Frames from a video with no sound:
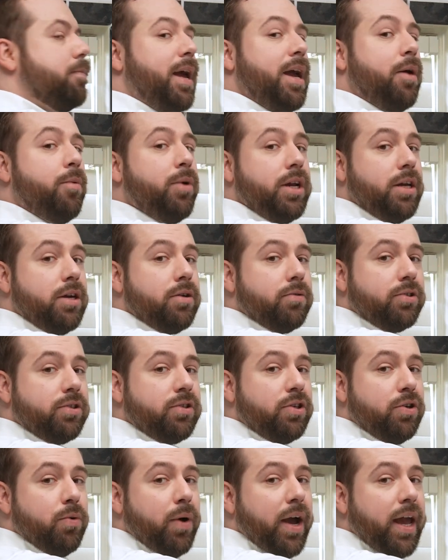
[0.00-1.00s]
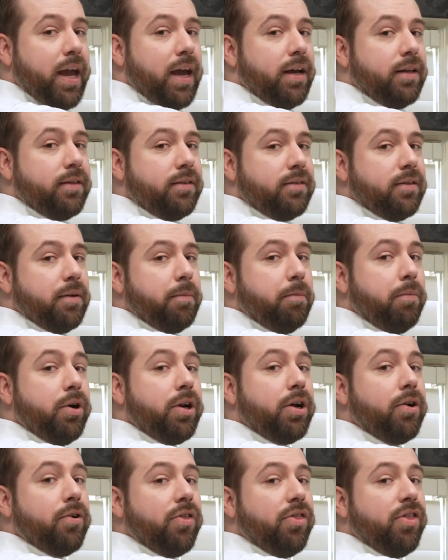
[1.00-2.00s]
may want to use two hands,
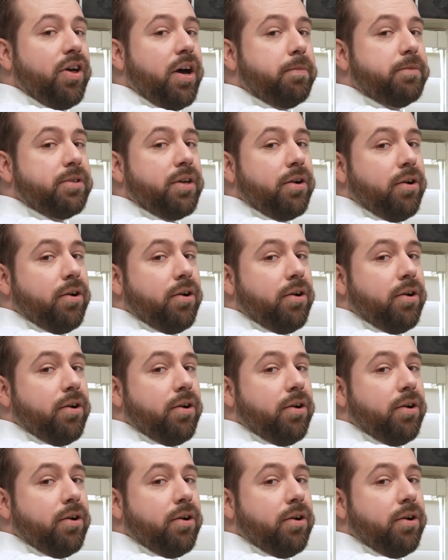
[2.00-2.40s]
putting your thumbs